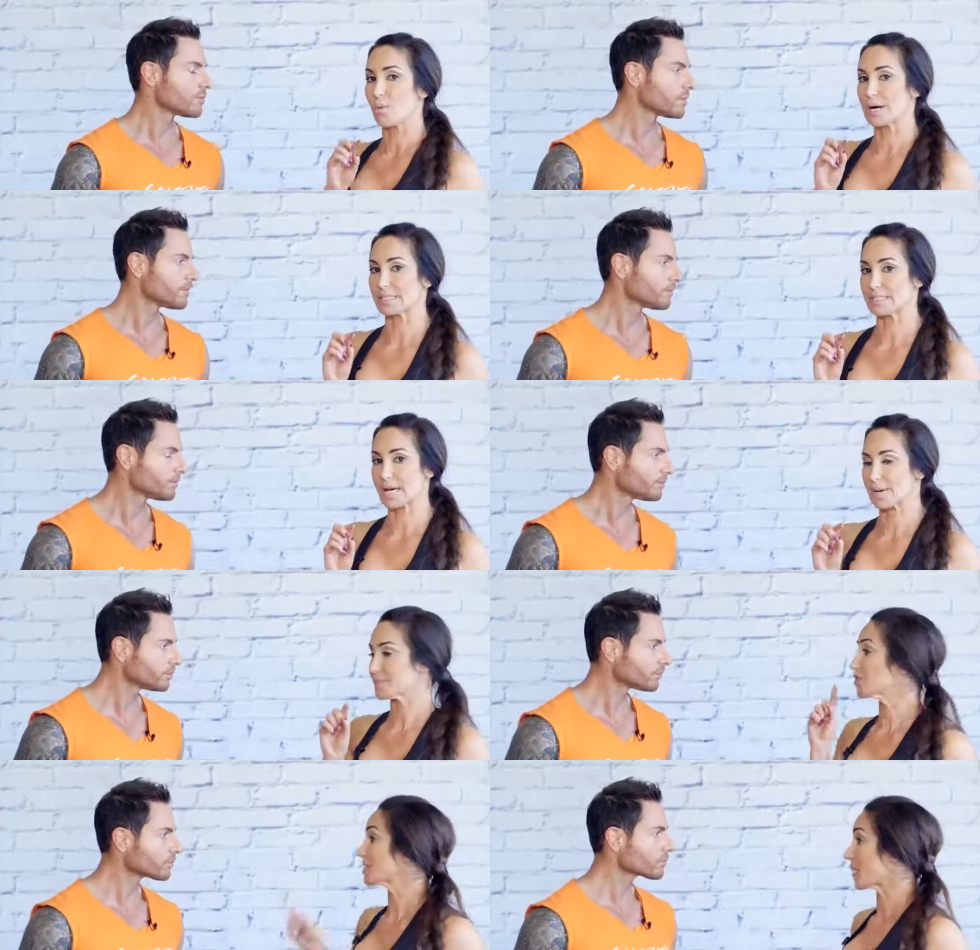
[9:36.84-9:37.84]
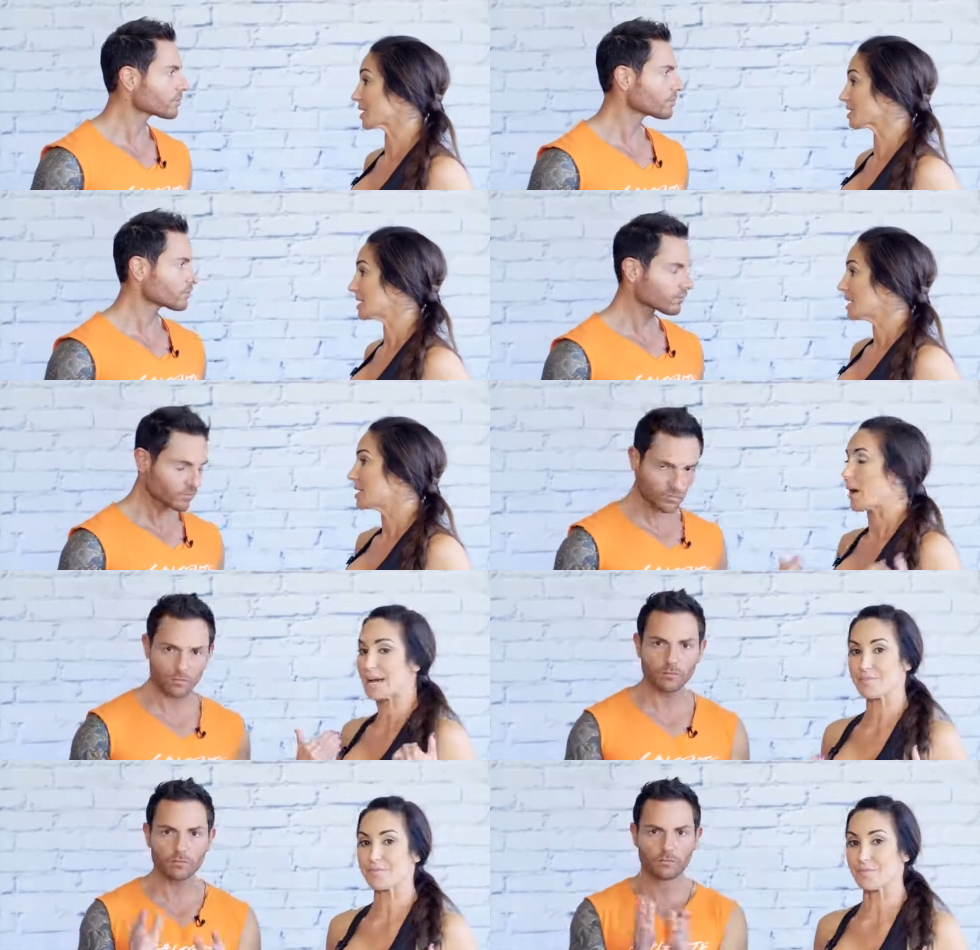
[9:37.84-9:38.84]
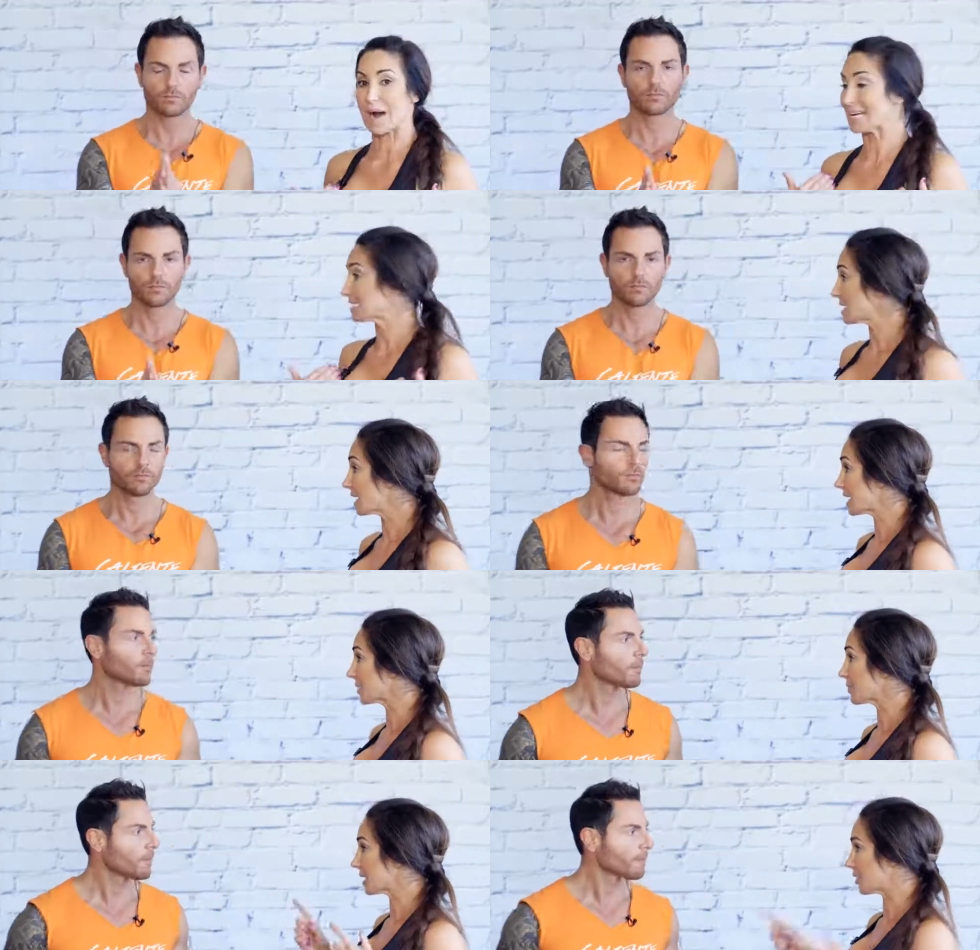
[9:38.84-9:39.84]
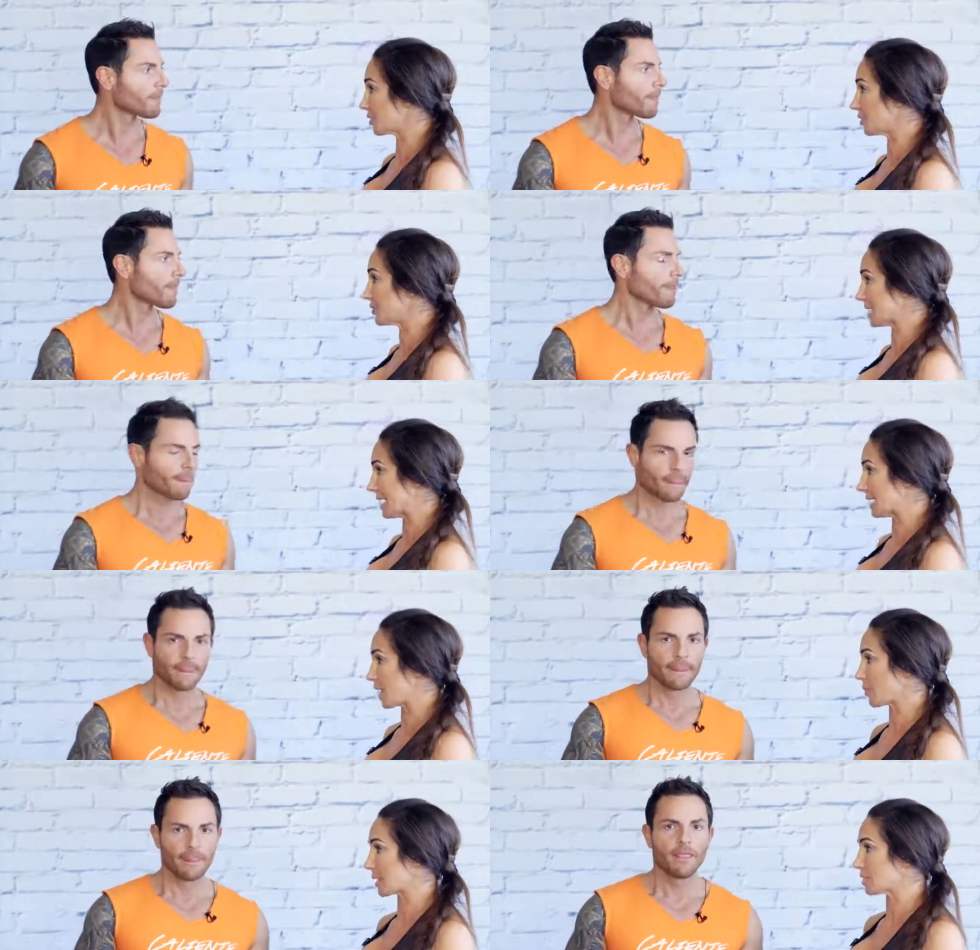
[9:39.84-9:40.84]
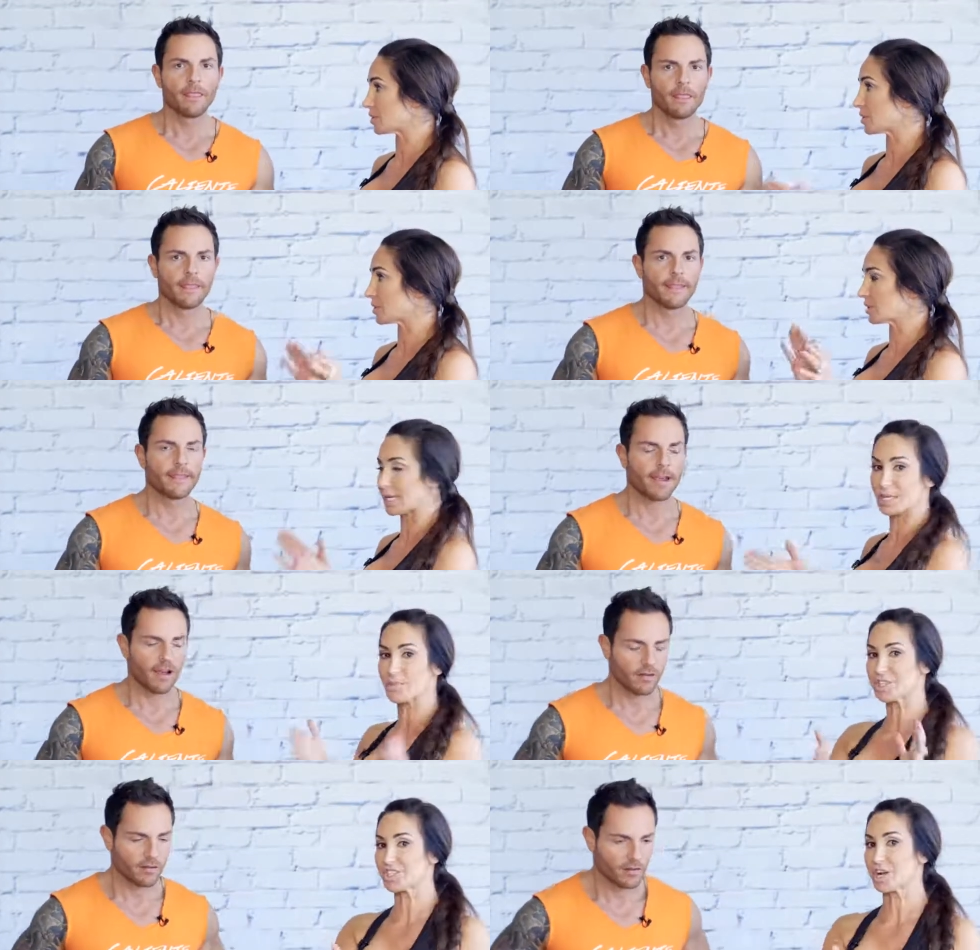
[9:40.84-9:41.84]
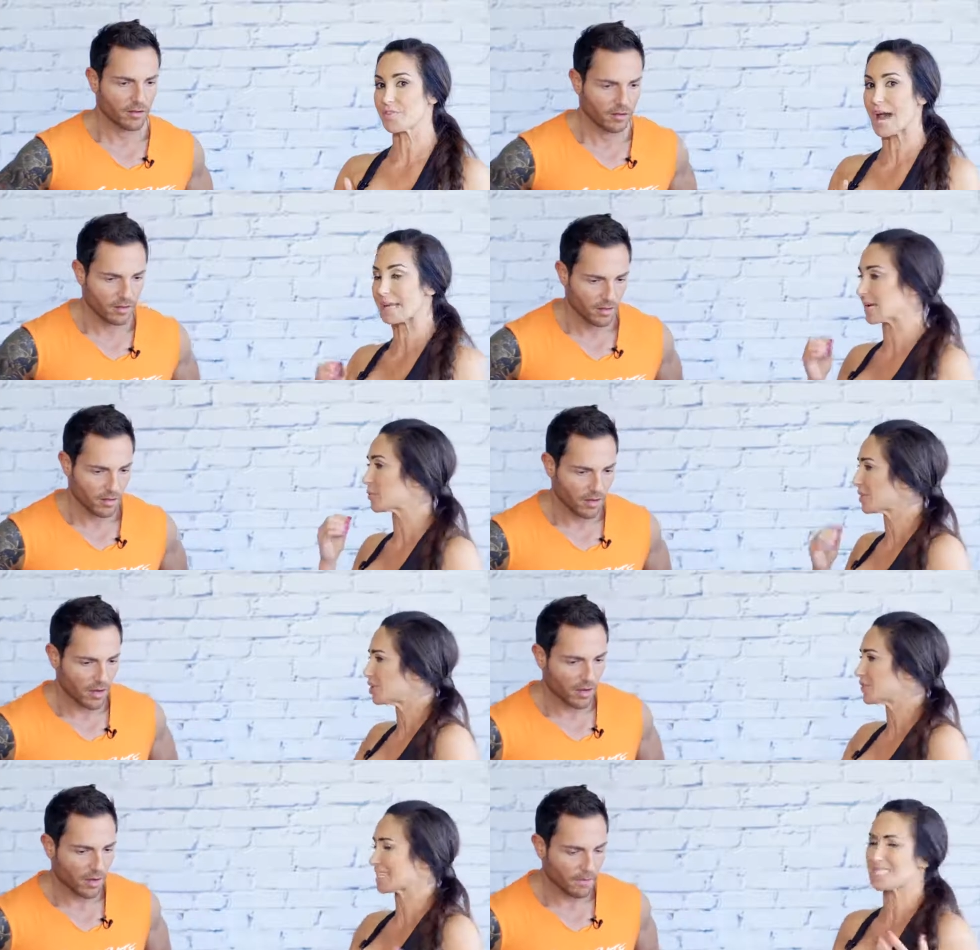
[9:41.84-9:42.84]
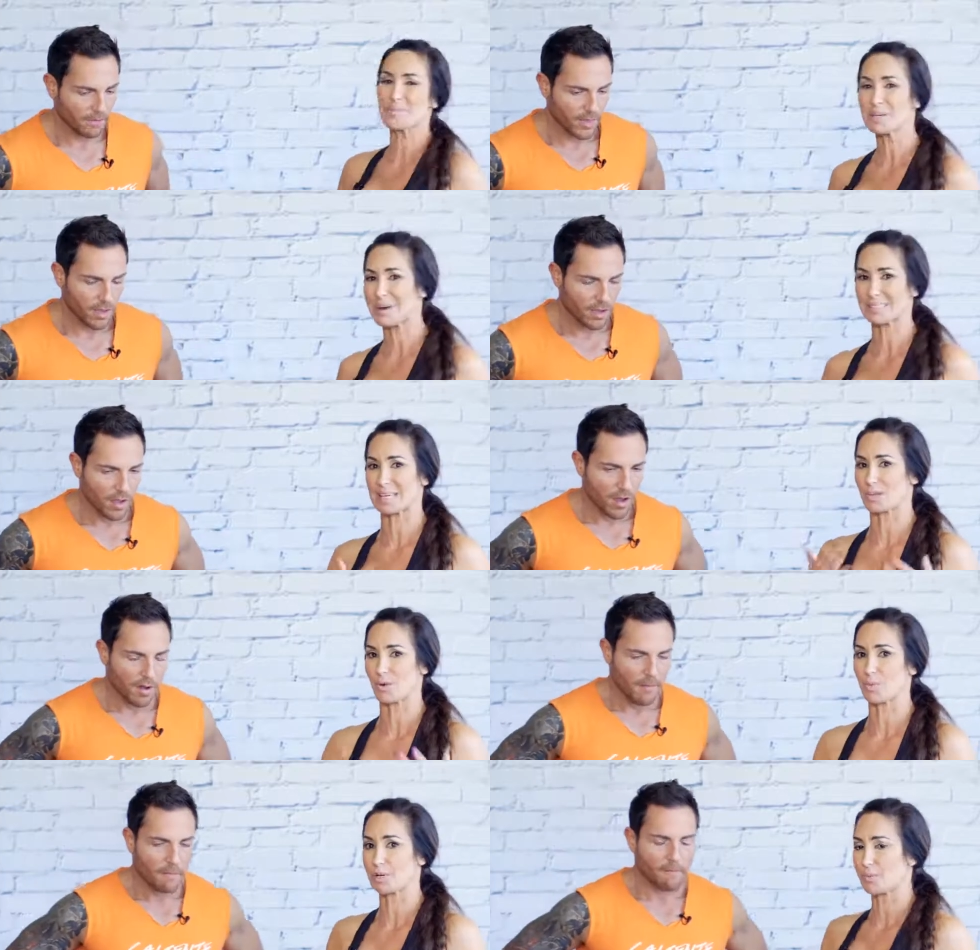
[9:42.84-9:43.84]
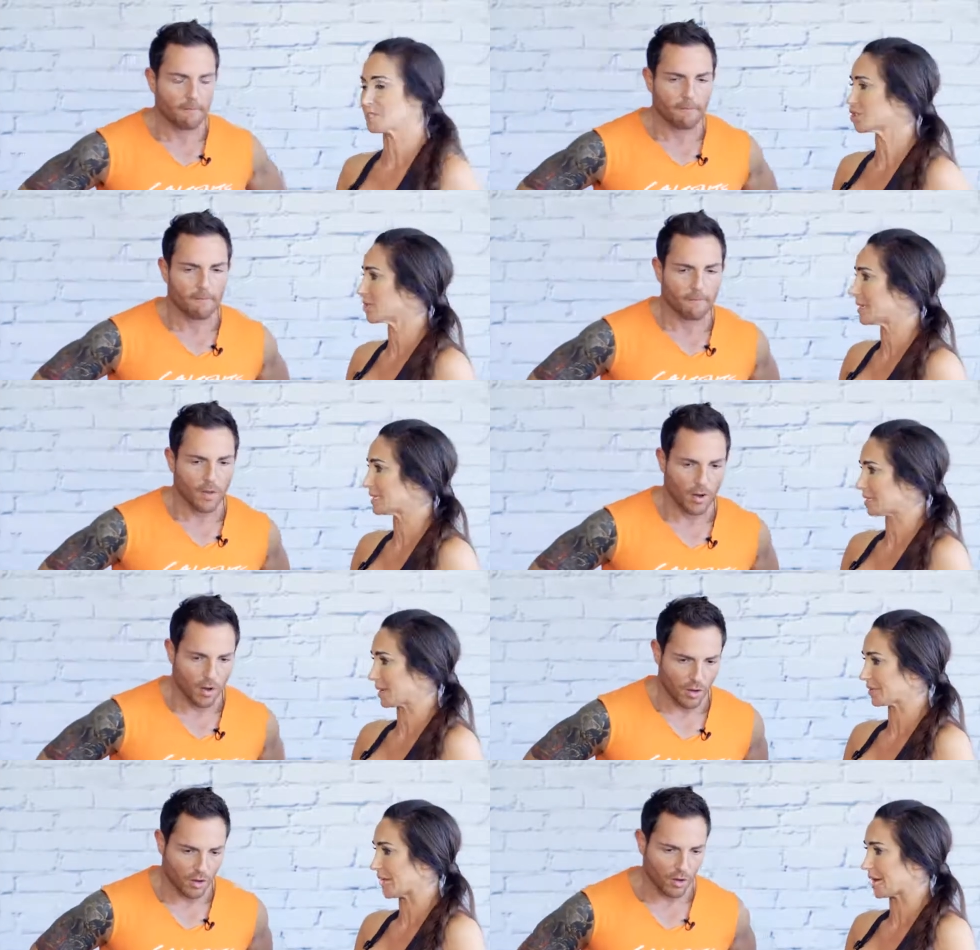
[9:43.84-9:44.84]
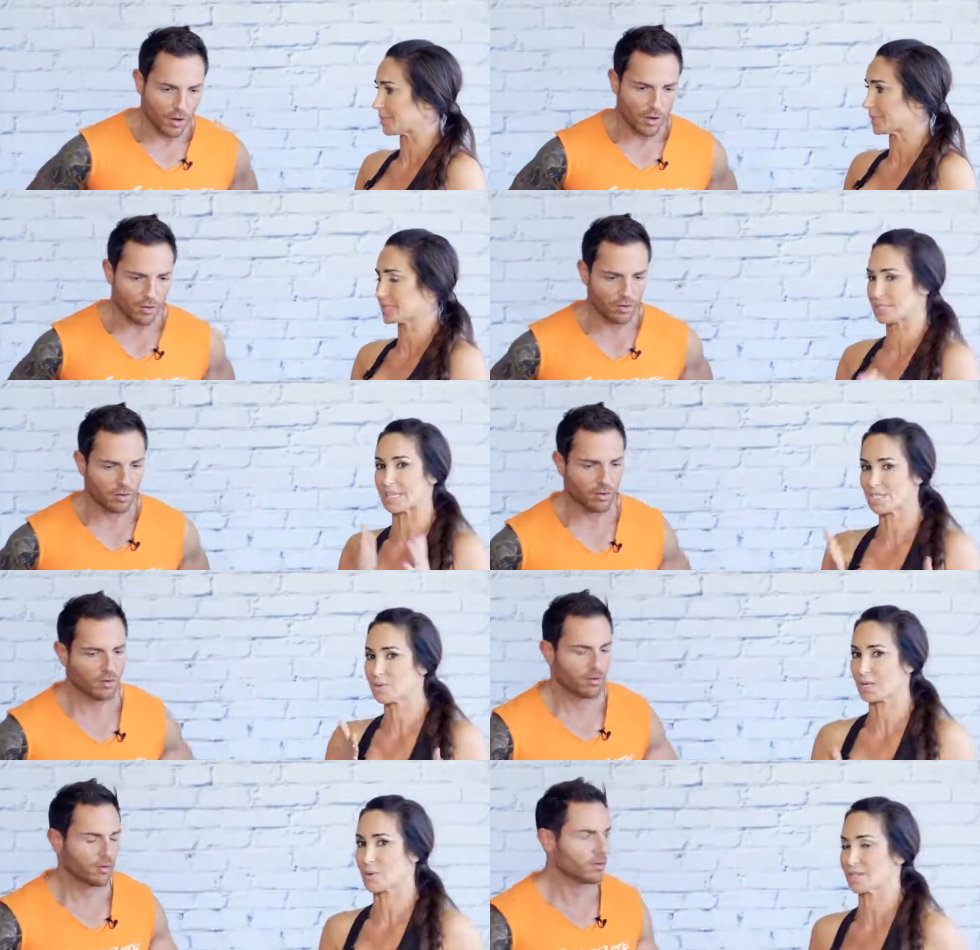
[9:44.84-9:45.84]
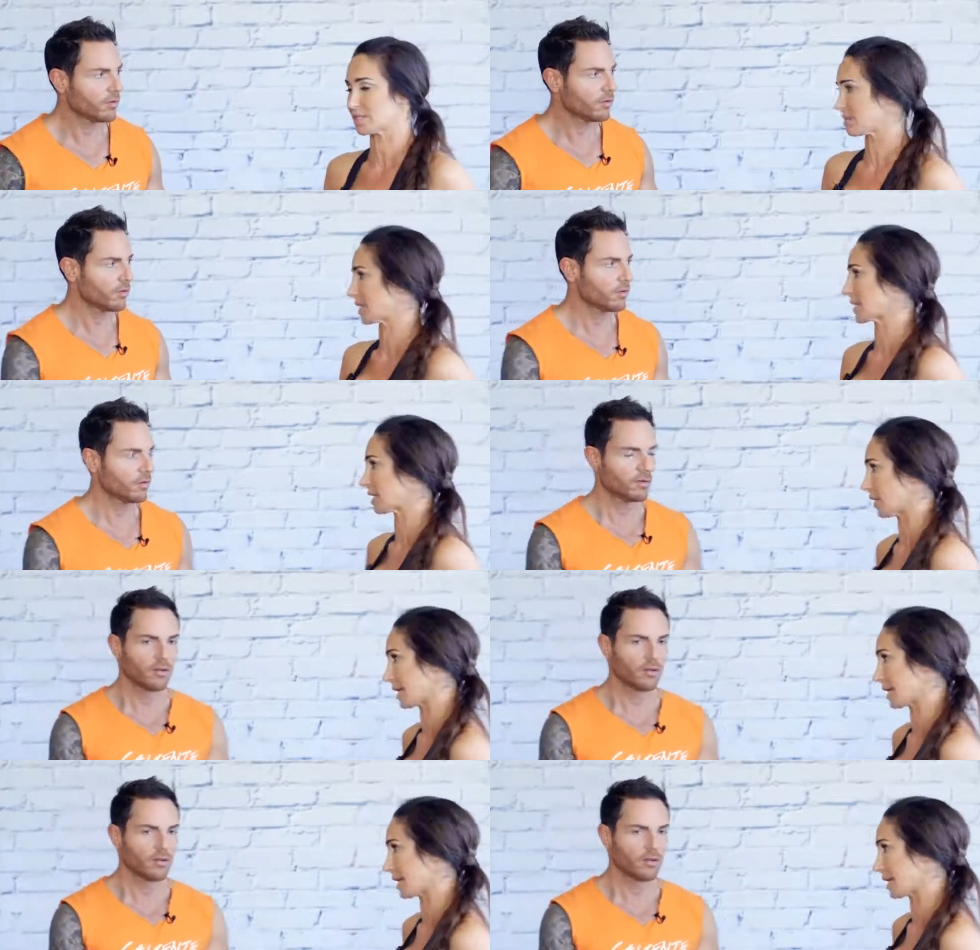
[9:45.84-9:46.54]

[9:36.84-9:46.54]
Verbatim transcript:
Speaker 1: was um, stretch marks. No, I I did not get them. I know you did. I want to. Yeah. Can we share that and what you've done to minimize that, or what, what's your opinion about that? Oh. Because oh, I do get questions about that a